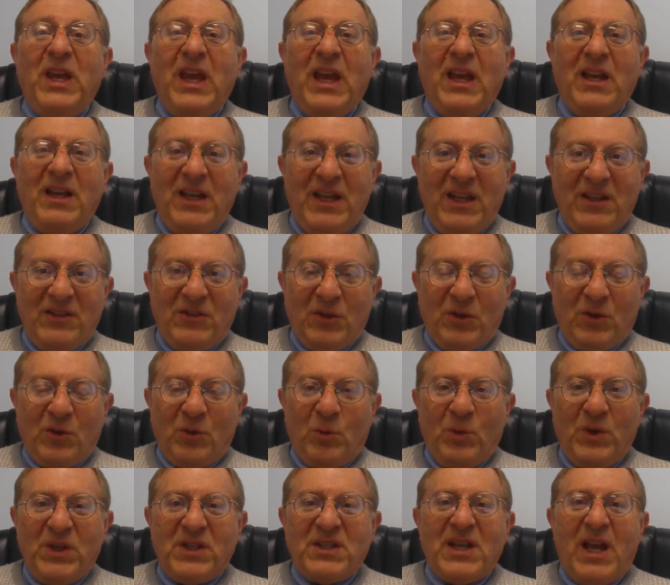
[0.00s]
a leader
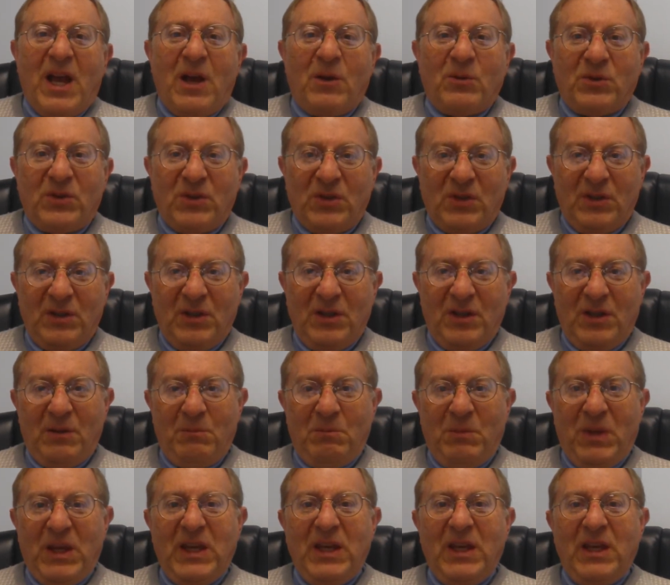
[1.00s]
without
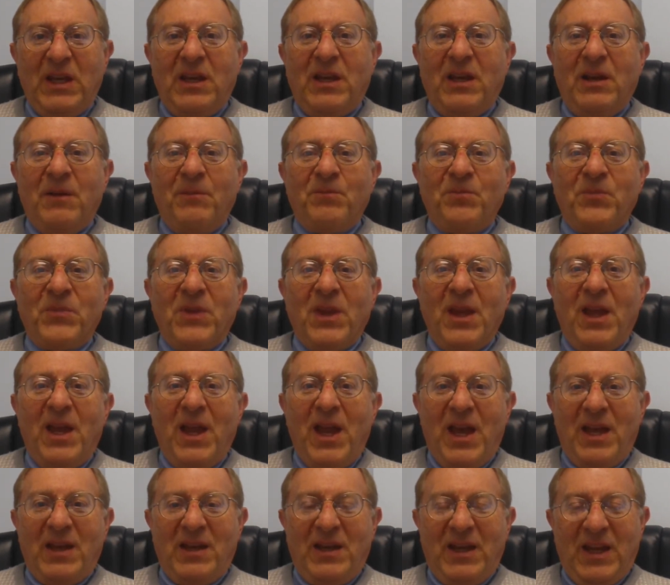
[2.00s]
being
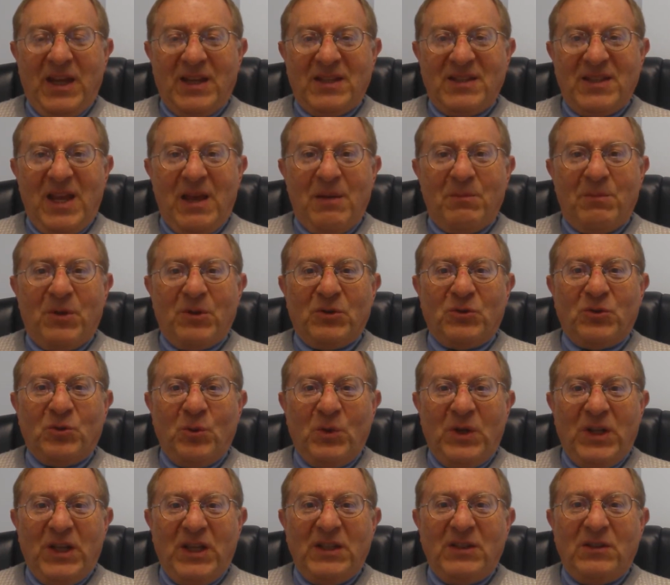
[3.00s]
an example. To
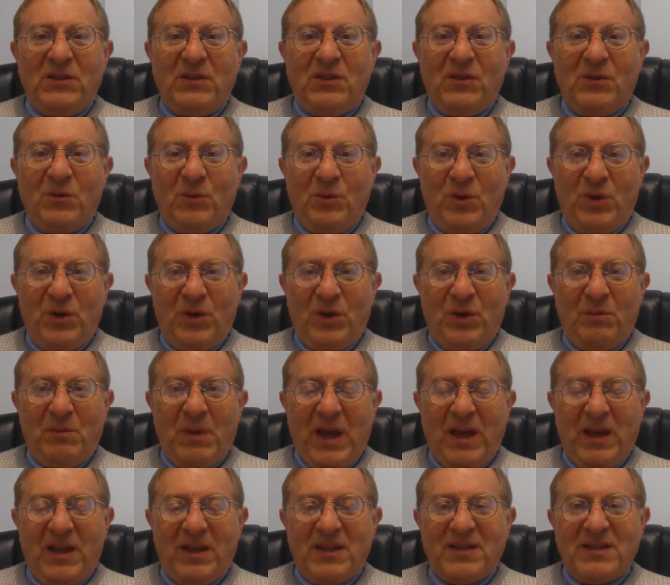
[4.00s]
lead
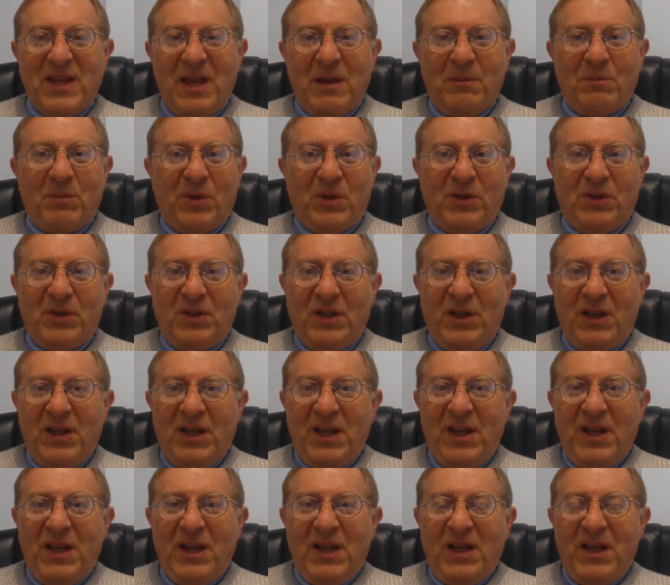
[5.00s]
by example,
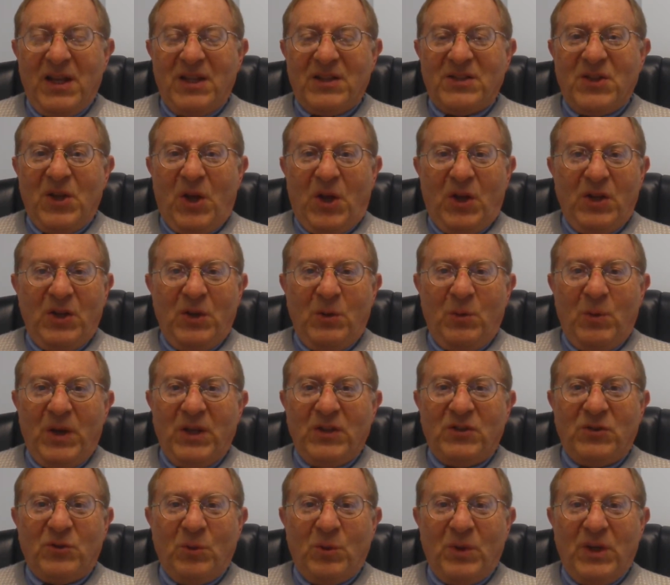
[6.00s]
it's the only
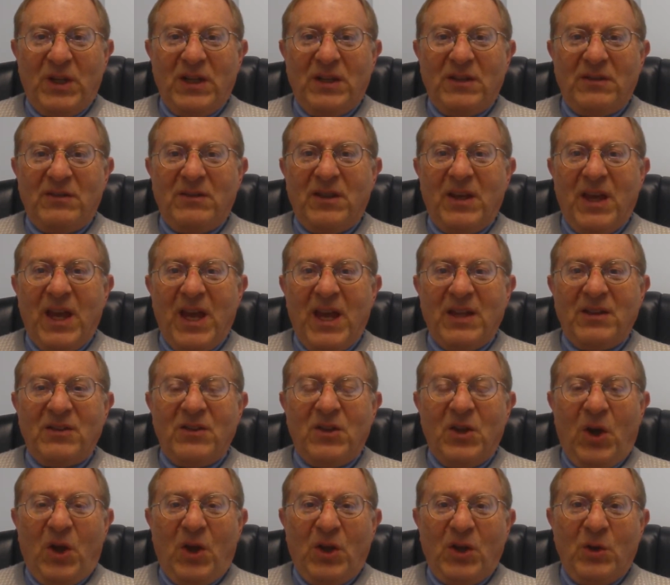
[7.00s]
way to lead, and
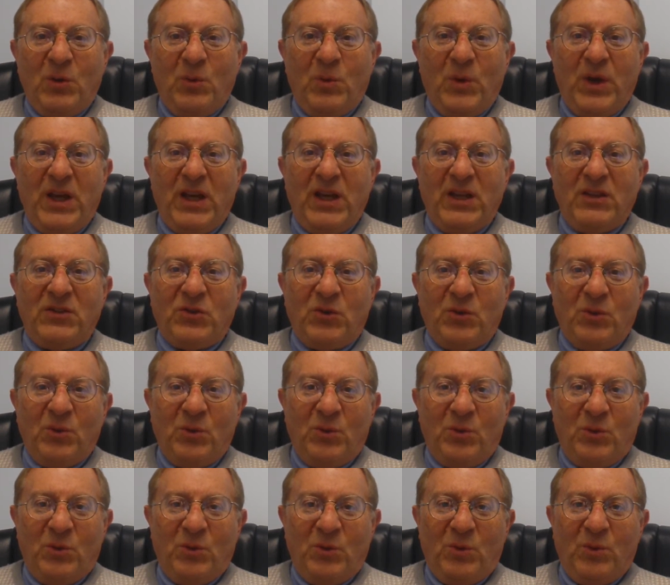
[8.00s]
the only way
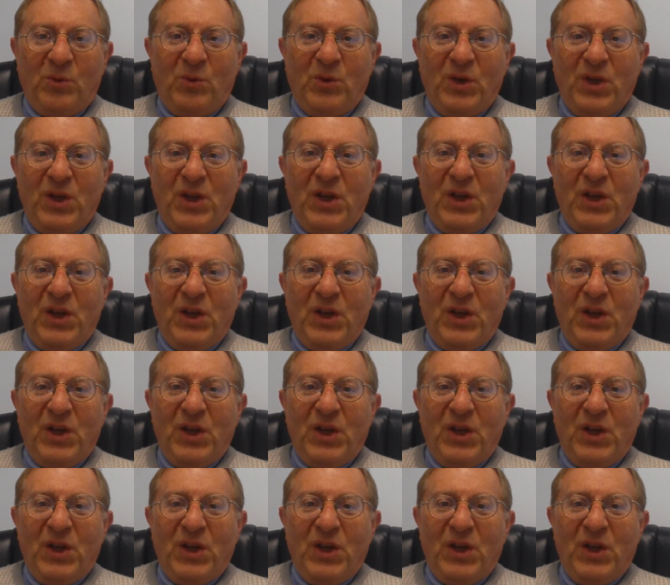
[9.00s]
for